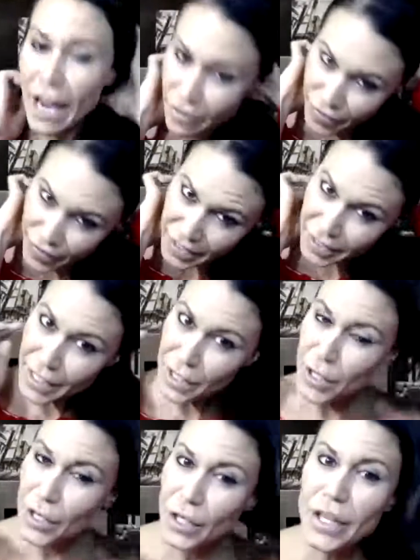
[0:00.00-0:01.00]
and feeling
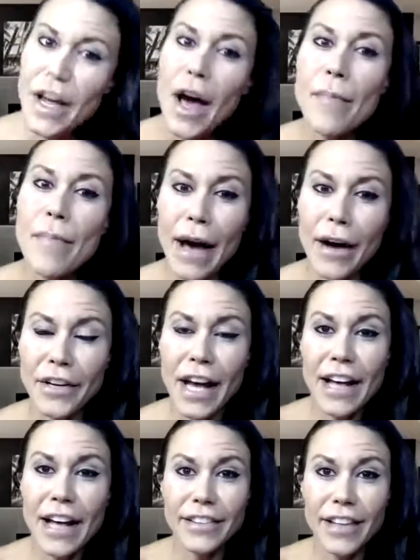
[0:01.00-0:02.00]
good about
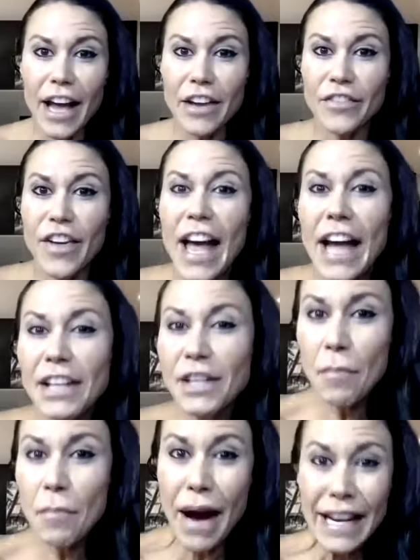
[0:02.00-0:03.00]
life. And
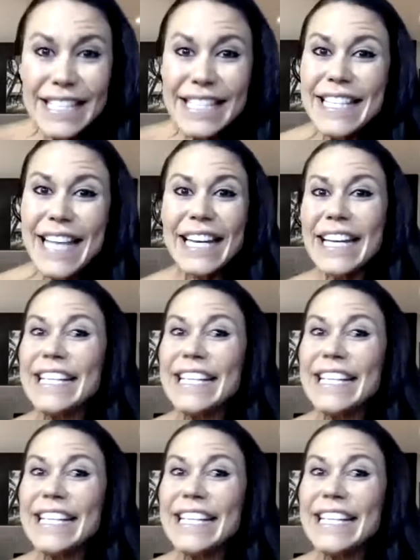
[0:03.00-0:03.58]
mindset